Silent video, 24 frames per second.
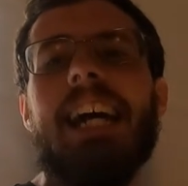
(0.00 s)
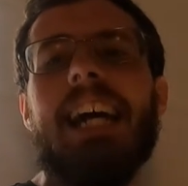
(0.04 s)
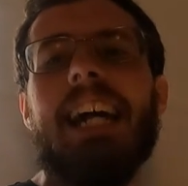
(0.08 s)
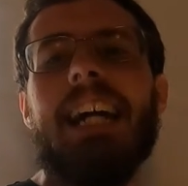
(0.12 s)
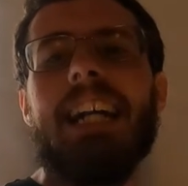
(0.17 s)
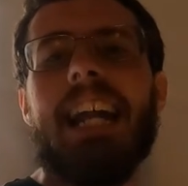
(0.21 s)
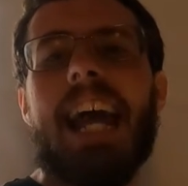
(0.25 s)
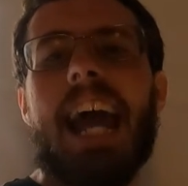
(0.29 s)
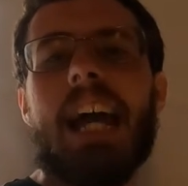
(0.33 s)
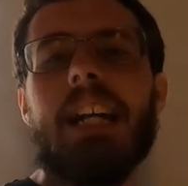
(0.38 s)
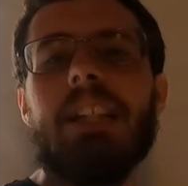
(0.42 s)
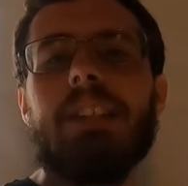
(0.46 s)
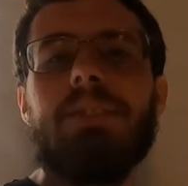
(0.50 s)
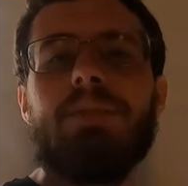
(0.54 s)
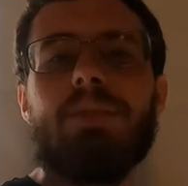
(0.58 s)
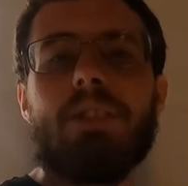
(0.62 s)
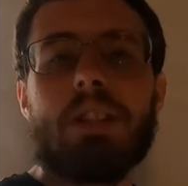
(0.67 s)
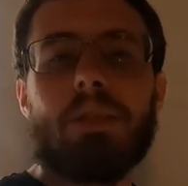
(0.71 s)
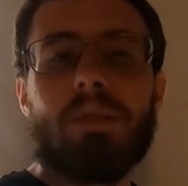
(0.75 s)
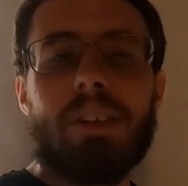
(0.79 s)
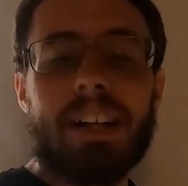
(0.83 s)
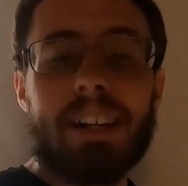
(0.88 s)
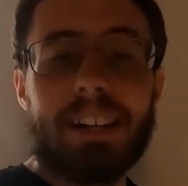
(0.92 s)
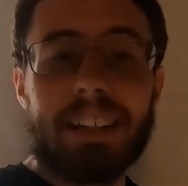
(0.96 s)
And as
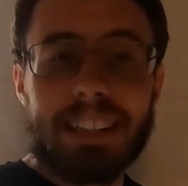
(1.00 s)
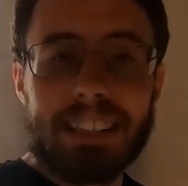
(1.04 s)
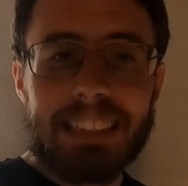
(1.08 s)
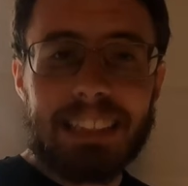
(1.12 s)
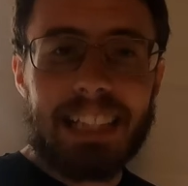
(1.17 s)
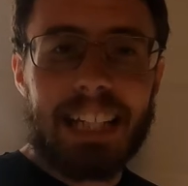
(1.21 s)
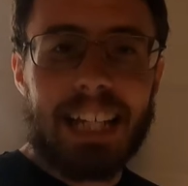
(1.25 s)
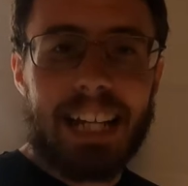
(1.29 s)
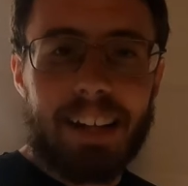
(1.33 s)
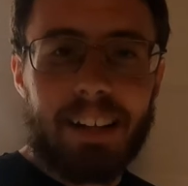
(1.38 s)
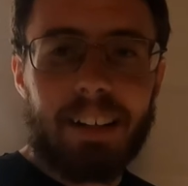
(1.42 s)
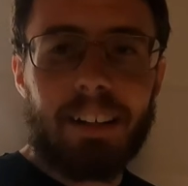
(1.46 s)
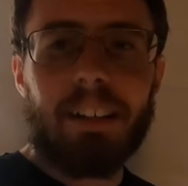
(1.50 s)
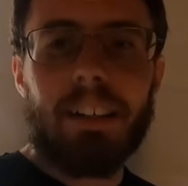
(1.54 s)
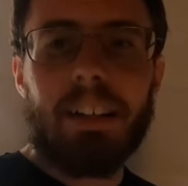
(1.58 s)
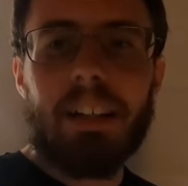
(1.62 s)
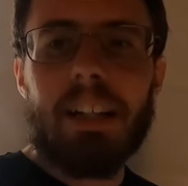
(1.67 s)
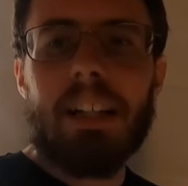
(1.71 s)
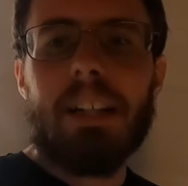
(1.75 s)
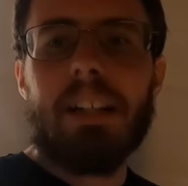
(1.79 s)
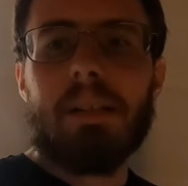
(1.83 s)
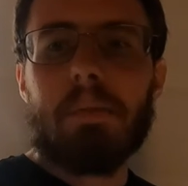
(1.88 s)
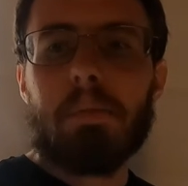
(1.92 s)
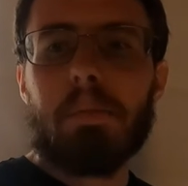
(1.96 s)
for the lyrics
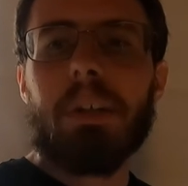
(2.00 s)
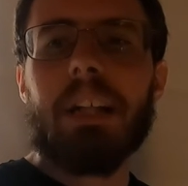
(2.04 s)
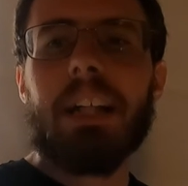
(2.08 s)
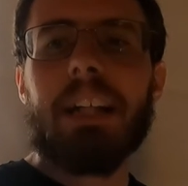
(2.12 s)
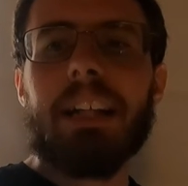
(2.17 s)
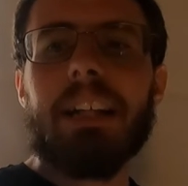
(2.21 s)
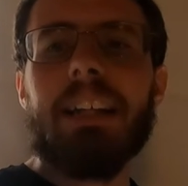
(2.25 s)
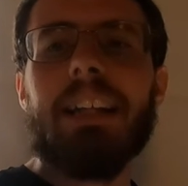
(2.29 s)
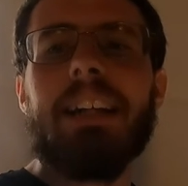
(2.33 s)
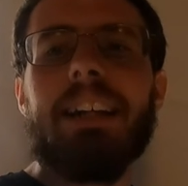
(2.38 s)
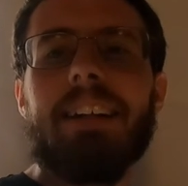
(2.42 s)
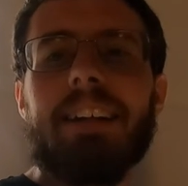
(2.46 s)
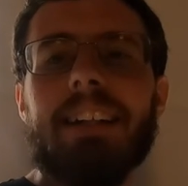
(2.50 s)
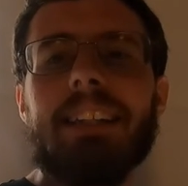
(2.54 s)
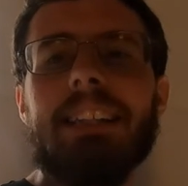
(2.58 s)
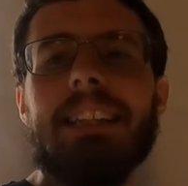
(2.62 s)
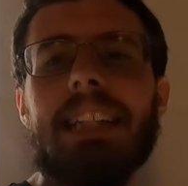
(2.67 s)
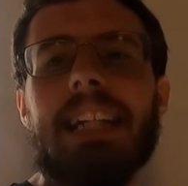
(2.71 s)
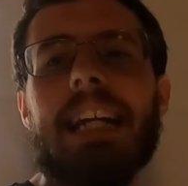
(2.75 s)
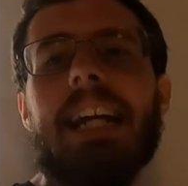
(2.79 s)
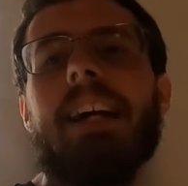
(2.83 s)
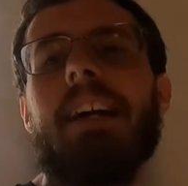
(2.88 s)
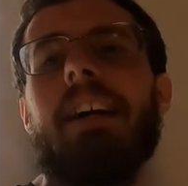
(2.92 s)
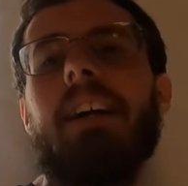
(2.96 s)
here, pretty good
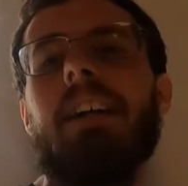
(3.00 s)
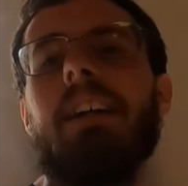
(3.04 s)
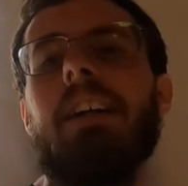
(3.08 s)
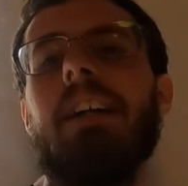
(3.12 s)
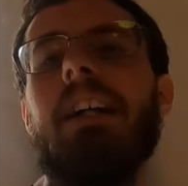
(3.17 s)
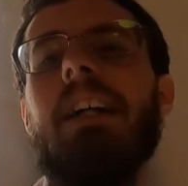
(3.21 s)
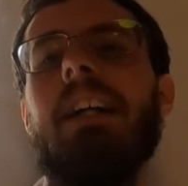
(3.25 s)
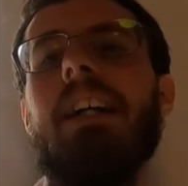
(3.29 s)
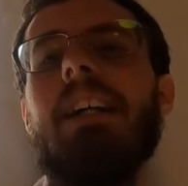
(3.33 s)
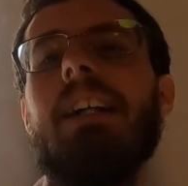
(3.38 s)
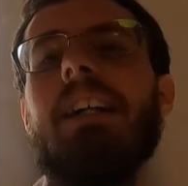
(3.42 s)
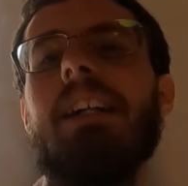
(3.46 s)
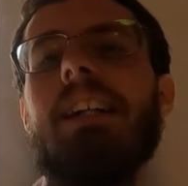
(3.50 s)
lyrics here.